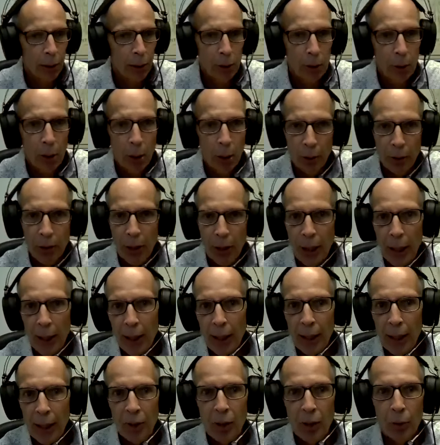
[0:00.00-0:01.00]
you can
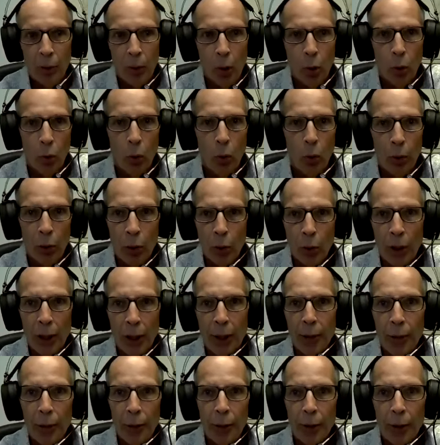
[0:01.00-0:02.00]
get there a little
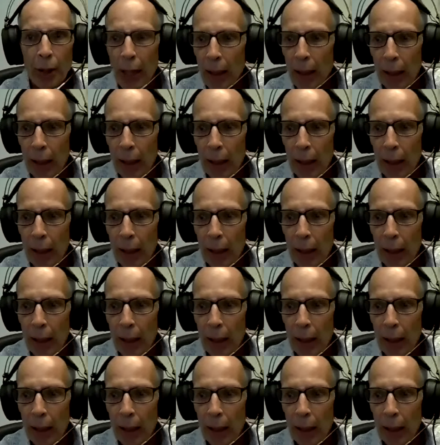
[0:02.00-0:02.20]
earlier,